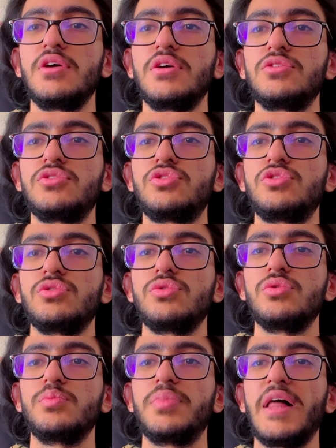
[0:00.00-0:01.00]

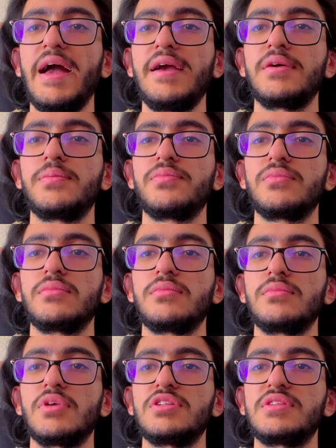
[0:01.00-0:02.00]
to black
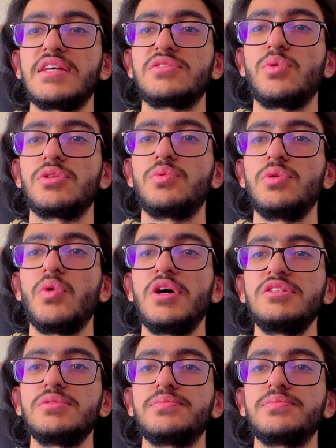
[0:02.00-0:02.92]
because that's what we want.